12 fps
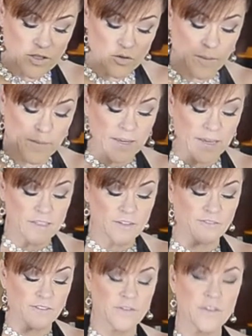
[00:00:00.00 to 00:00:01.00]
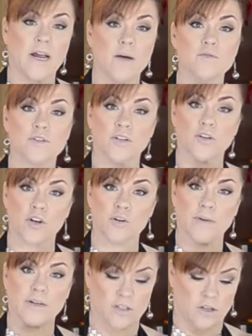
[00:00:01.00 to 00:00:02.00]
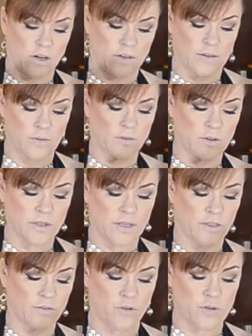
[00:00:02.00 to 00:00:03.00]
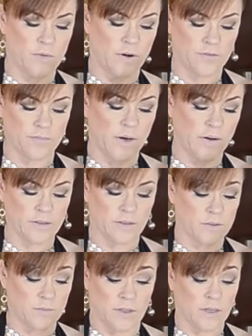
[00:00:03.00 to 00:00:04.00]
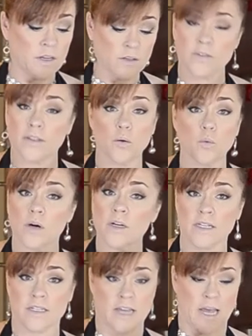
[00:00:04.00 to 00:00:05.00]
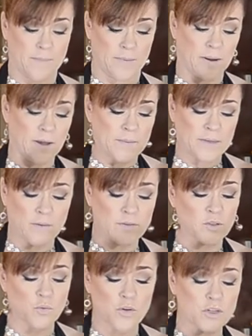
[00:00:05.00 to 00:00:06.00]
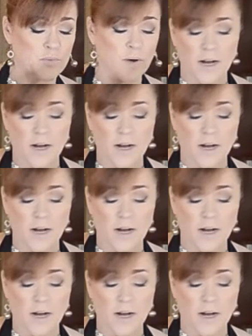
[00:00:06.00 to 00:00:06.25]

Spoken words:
So I began to fear that I was going to hurt my dogs, that I was going to like throw them off the balcony or something. Not that I wanted it to happen, but that was the worst